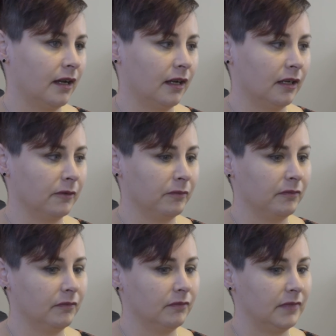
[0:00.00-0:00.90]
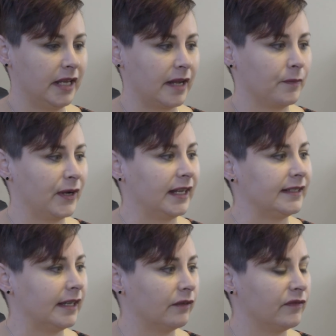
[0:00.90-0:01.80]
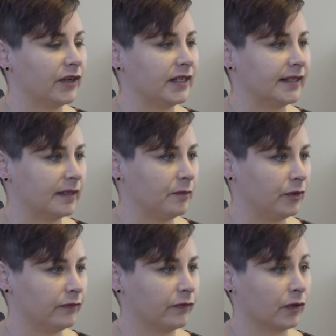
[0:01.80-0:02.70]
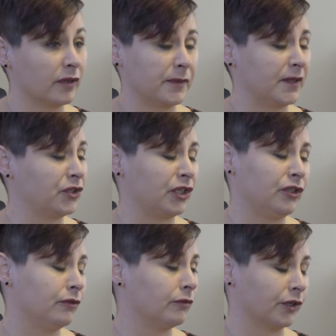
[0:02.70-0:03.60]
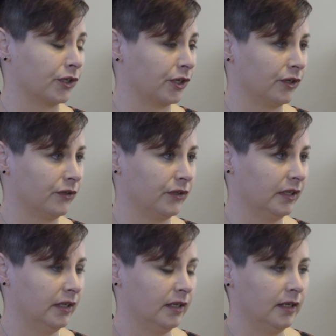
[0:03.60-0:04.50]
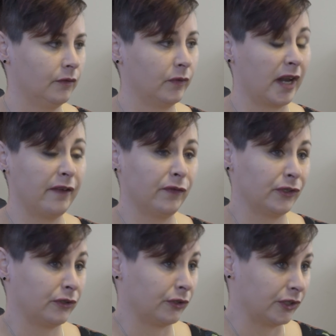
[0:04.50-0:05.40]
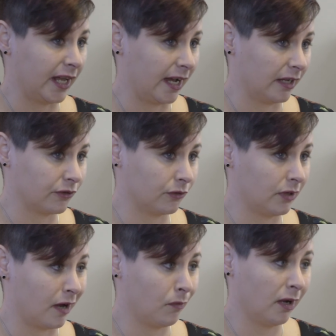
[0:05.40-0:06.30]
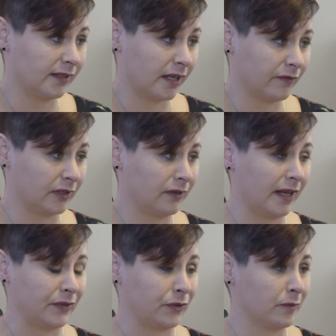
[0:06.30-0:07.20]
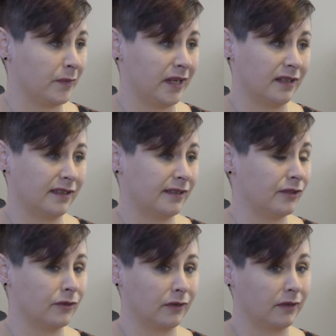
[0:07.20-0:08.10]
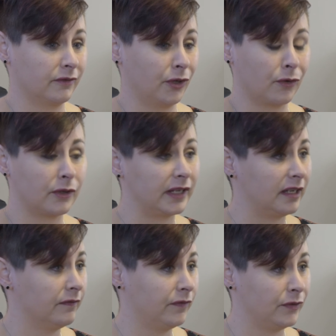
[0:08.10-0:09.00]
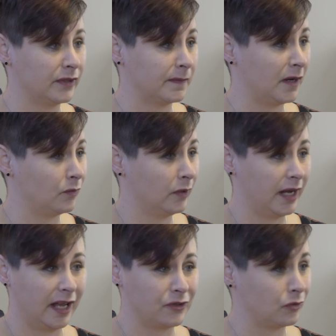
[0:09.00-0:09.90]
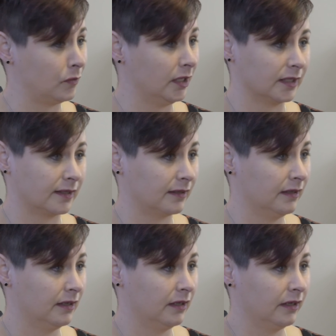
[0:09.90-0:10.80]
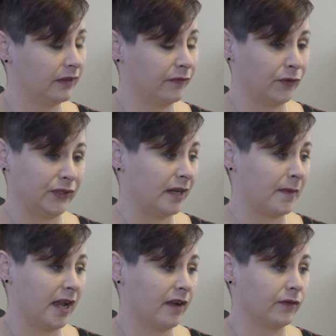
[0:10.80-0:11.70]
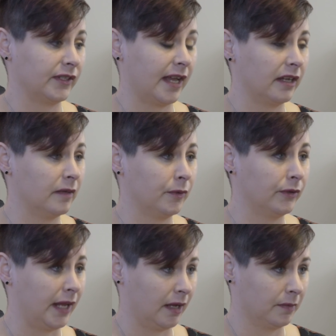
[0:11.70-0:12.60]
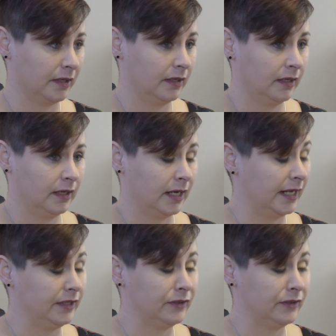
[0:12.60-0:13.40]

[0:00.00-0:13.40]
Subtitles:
And I break it down very simple for especially new learners. When I first learned Agile, I walked out of a classroom being still totally confused about what Agile was the first time I ever sat in a boot camp. I had